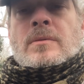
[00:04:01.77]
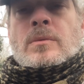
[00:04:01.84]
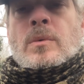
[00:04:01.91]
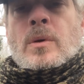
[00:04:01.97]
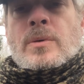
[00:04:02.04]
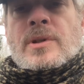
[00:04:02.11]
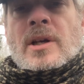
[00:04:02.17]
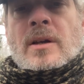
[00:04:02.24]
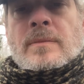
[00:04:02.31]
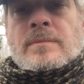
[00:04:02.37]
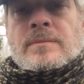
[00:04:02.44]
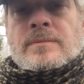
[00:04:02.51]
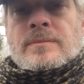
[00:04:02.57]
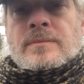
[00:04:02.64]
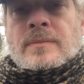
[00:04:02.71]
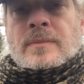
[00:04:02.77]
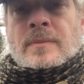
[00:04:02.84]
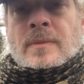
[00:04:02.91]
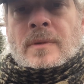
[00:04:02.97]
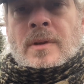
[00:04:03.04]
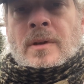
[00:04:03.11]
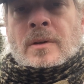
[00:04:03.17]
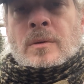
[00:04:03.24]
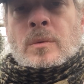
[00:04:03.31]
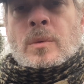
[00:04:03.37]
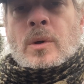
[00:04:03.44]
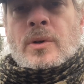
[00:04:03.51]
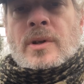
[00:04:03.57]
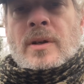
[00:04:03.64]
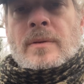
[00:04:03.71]
Water,
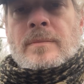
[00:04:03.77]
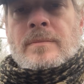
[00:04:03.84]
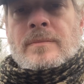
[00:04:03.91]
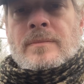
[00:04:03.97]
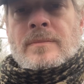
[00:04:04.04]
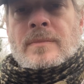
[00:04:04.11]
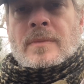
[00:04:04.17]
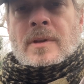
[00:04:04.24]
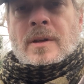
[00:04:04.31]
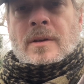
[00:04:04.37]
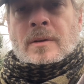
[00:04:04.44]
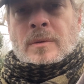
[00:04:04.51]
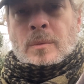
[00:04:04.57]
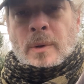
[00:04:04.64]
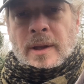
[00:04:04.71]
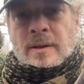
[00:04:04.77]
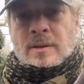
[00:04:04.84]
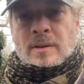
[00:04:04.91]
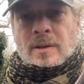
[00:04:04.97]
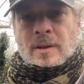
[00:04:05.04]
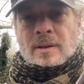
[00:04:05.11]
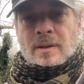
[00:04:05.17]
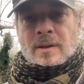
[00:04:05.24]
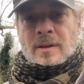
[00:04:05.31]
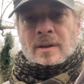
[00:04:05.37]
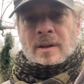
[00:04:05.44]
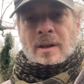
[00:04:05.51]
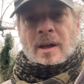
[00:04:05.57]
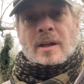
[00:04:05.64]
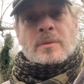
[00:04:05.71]
wood, wind,
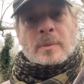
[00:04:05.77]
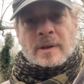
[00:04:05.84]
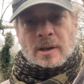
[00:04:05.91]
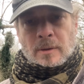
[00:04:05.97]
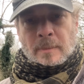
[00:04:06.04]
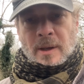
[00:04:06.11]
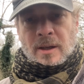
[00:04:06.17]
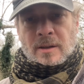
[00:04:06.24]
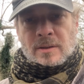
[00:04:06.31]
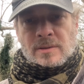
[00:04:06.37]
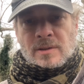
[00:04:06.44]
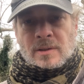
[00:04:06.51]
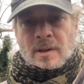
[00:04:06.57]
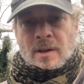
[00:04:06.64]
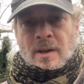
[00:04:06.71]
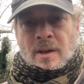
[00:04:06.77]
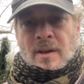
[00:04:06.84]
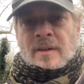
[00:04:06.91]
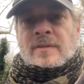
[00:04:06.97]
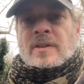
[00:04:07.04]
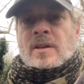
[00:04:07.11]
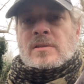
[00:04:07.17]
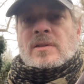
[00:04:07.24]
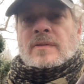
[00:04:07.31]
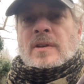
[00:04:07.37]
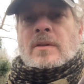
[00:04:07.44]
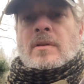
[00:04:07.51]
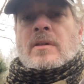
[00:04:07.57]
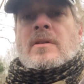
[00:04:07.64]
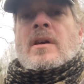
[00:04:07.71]
and widowmakers. For those of
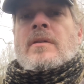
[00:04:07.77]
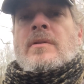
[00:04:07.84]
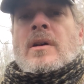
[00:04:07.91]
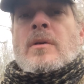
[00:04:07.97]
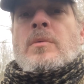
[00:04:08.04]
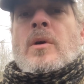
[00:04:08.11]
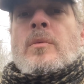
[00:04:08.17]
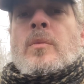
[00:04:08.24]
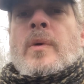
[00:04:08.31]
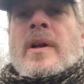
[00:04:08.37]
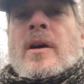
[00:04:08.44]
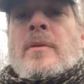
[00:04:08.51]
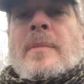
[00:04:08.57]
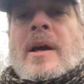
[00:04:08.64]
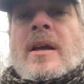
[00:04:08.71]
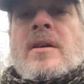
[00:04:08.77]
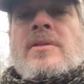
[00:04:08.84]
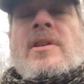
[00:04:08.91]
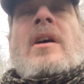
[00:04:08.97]
you that don't know what widowmakers